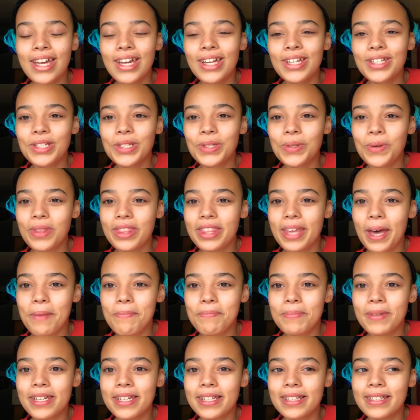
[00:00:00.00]
So with that
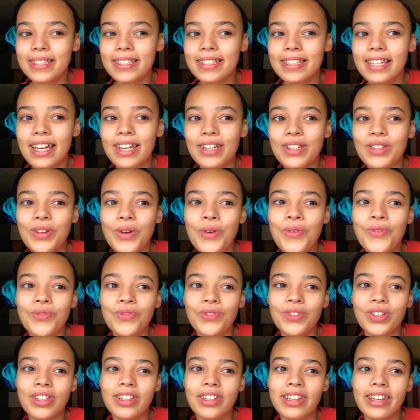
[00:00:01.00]
being said, don't
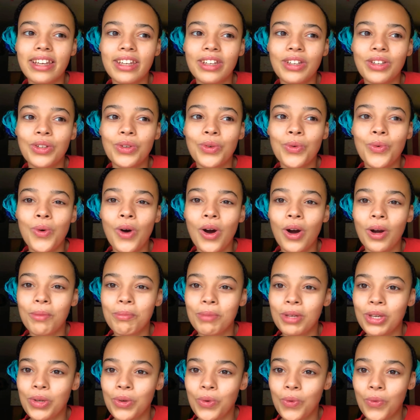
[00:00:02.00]
feel like you are
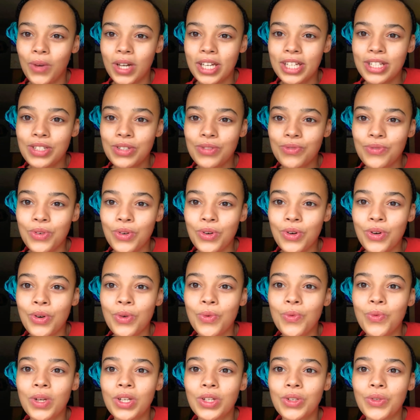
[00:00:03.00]
being wasteful
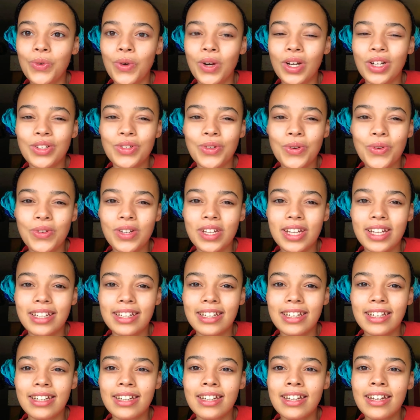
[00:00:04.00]
when you are
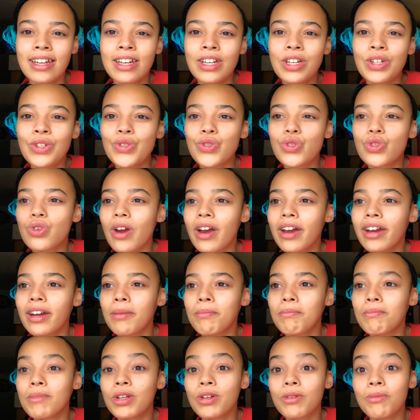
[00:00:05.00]
donating. Try to
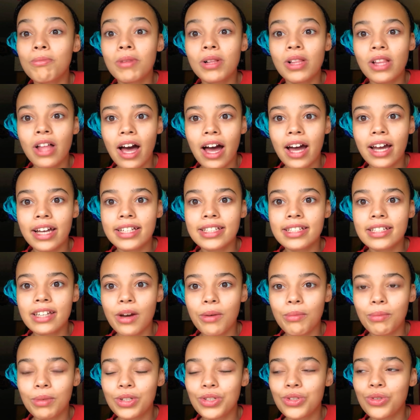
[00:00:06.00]
minimalize how
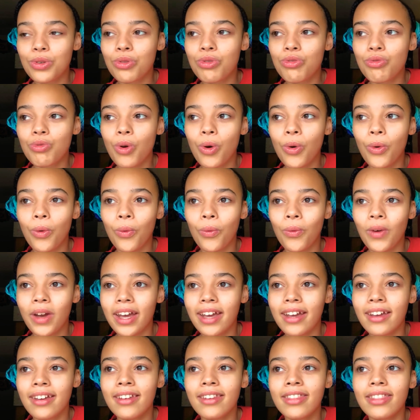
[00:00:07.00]
much you throw
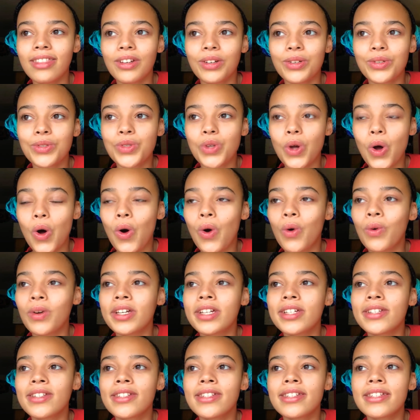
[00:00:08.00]
away. There's
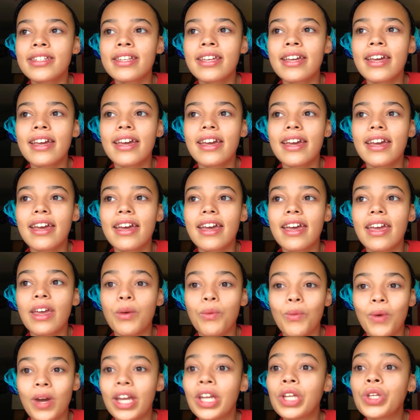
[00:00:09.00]
always a
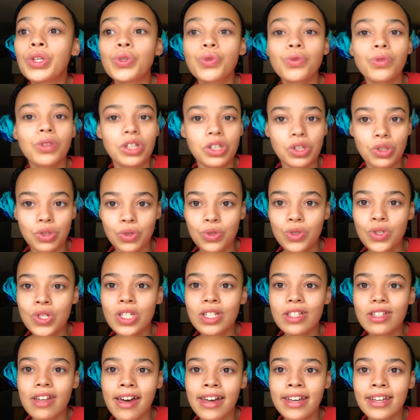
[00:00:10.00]
way to
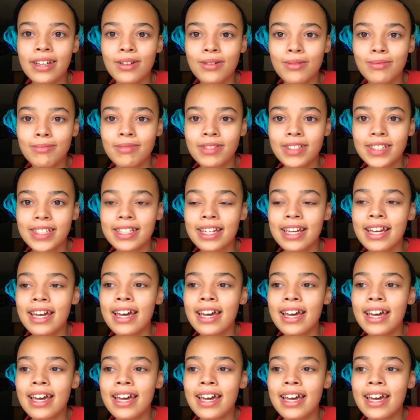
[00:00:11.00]
reuse items.